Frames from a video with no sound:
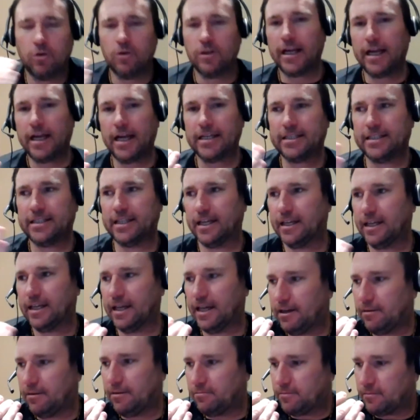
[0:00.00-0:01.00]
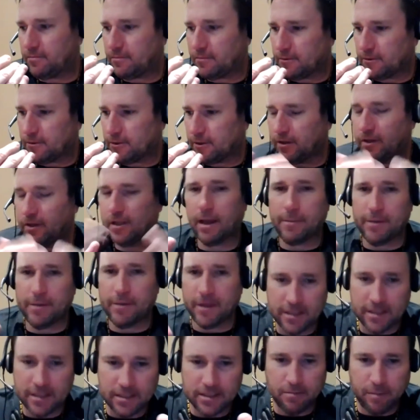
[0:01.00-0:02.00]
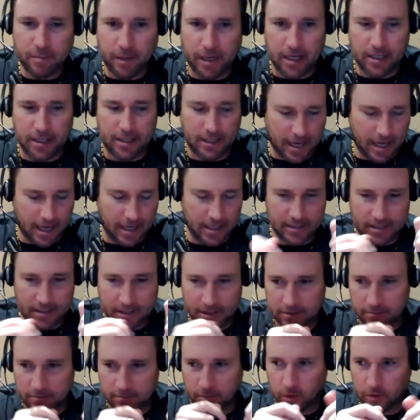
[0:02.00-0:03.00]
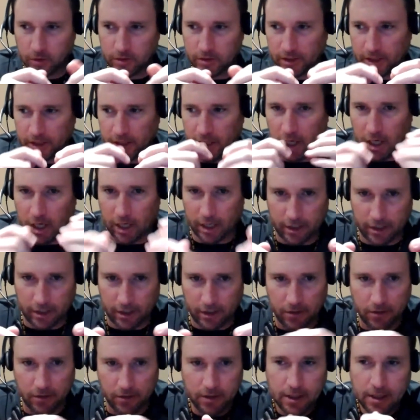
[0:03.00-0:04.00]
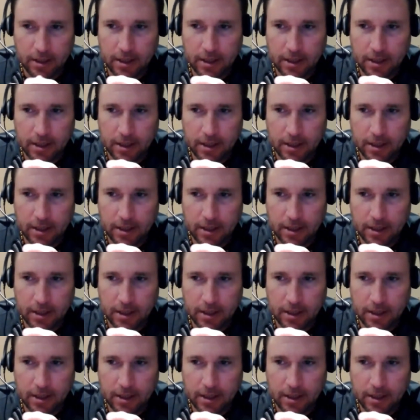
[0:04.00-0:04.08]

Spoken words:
like I said, this is a podcast. It's mostly audio,